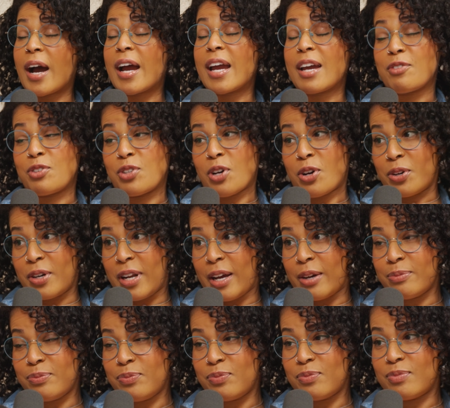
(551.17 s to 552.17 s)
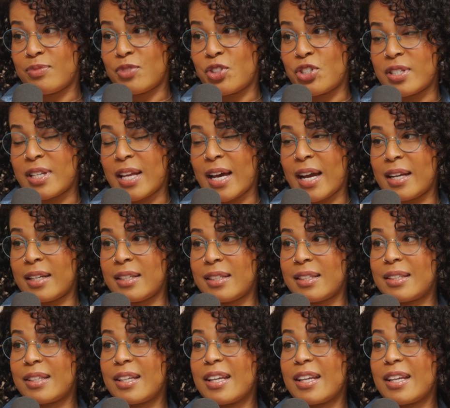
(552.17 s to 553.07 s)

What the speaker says: I have a daughter now. She's 9.